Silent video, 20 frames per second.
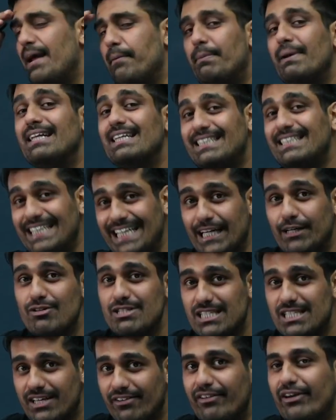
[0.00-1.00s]
The sequence
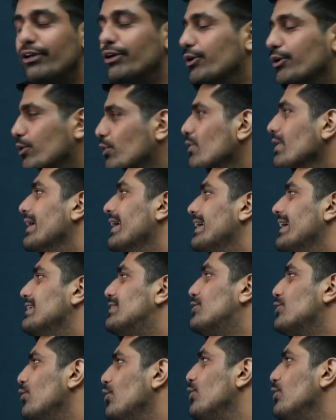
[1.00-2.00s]
given to you is
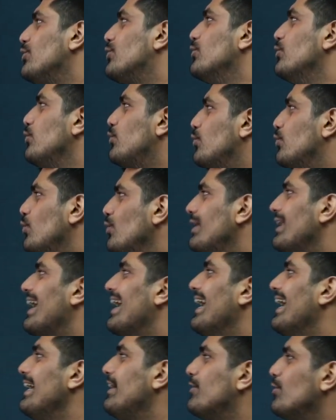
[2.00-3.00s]
root 2, root
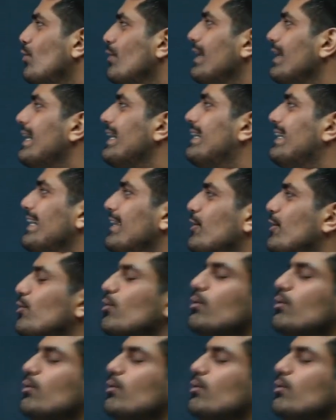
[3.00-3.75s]
8, root 18, root